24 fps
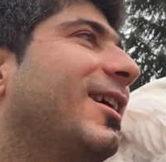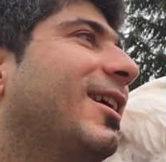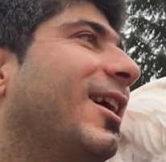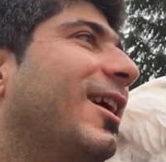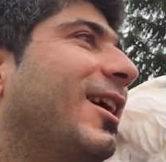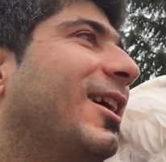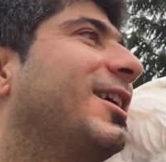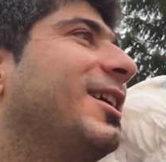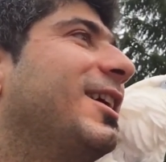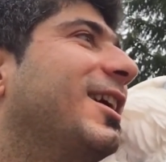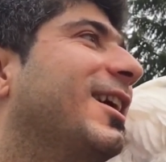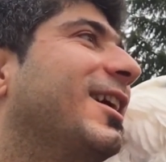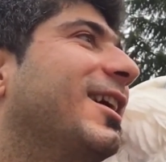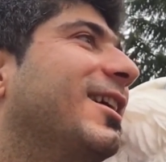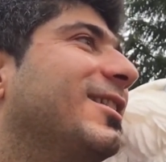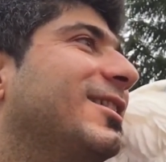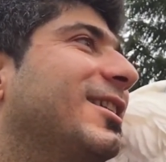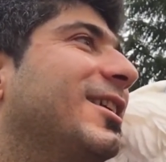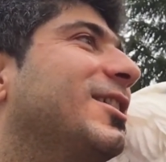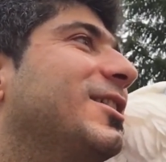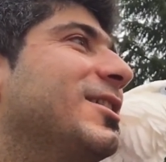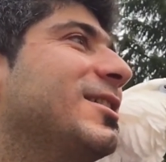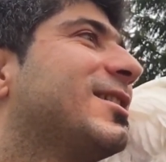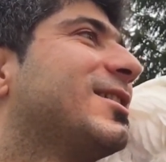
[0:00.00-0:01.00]
I hear
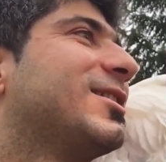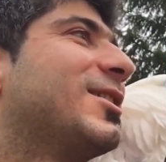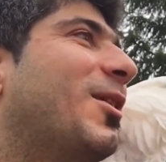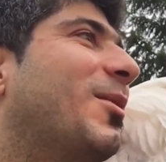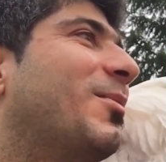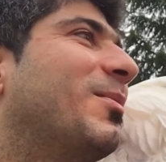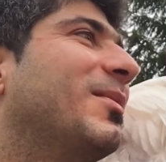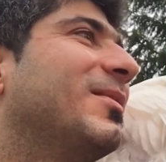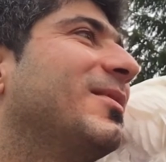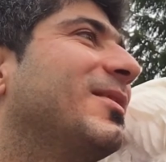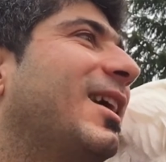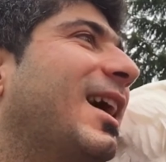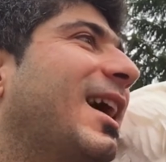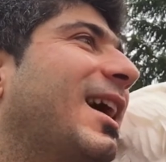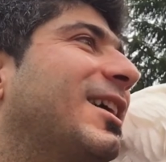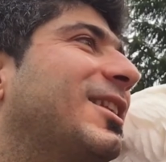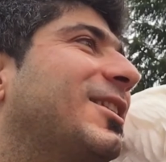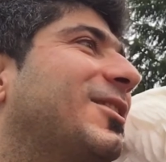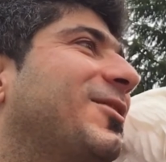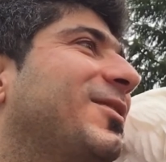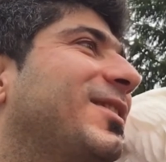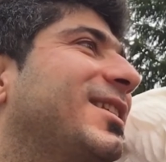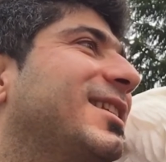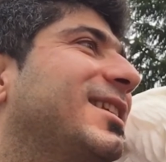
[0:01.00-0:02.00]
there is some
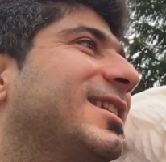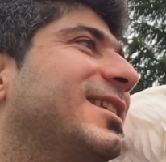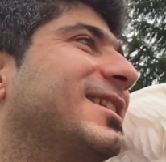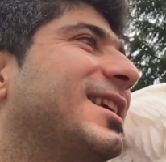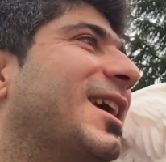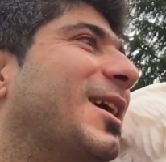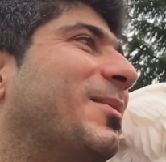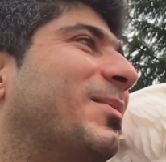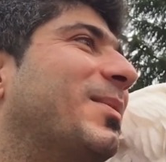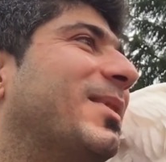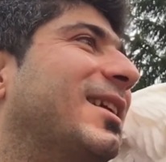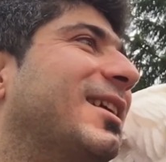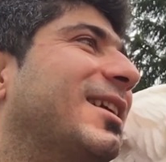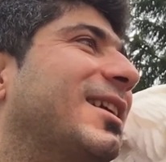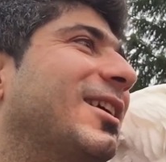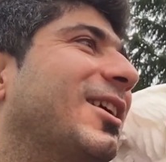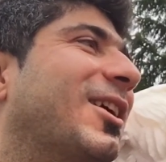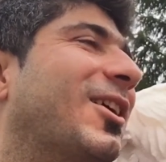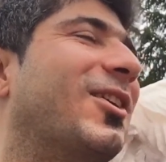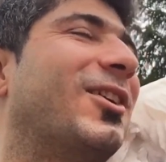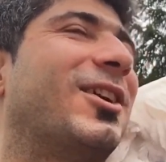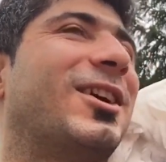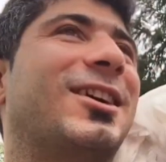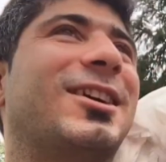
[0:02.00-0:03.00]
activities happening in
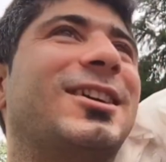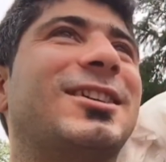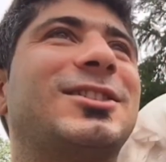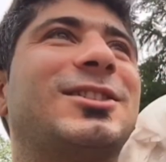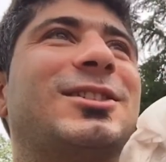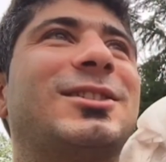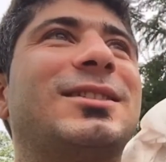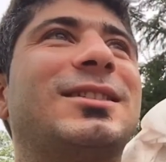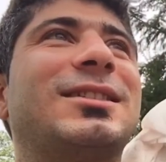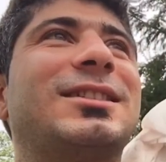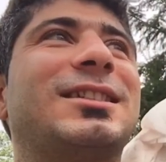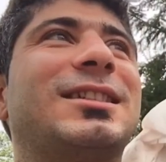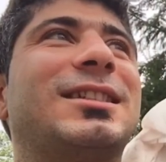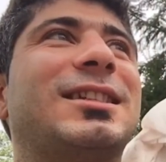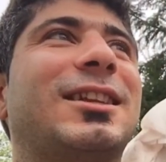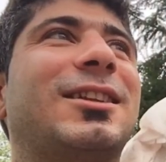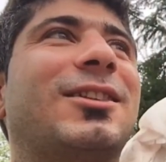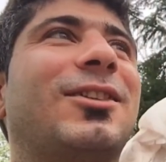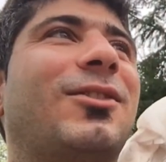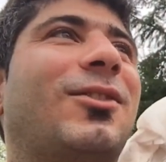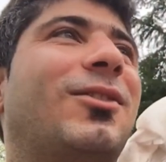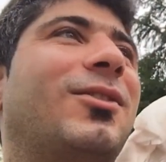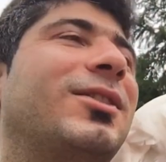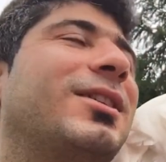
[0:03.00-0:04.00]
our house
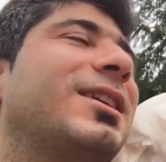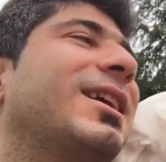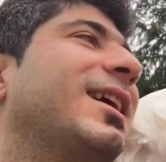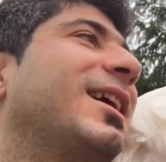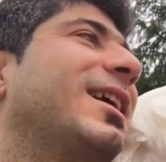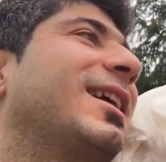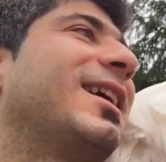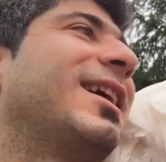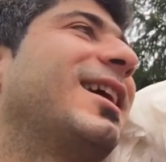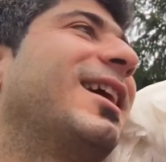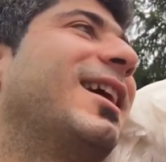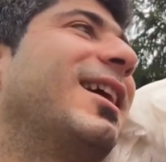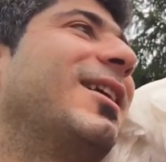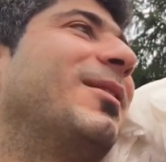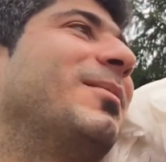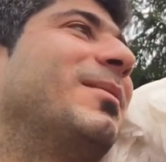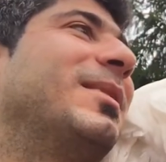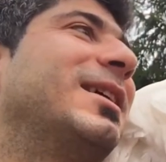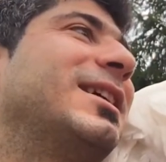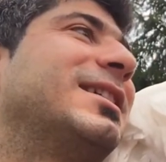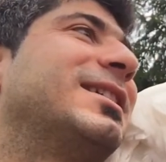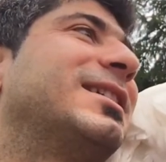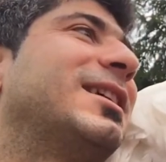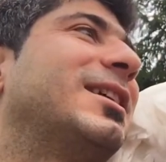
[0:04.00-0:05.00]
said, okay, yeah,
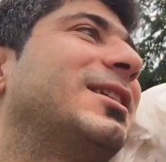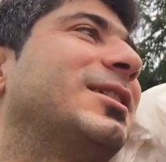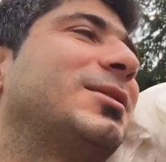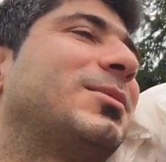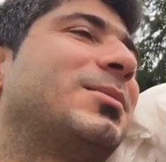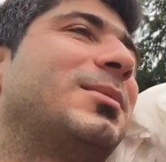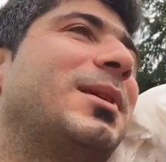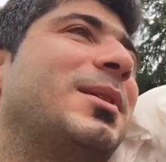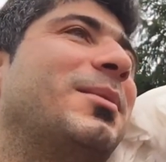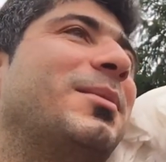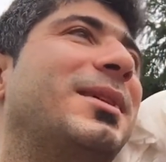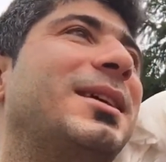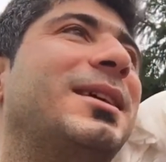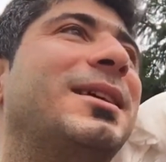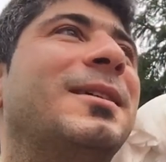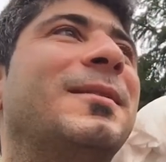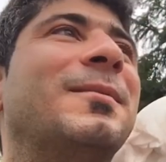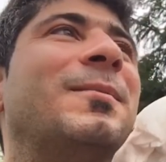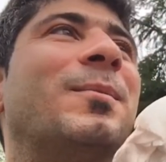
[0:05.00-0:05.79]
makes sense maybe.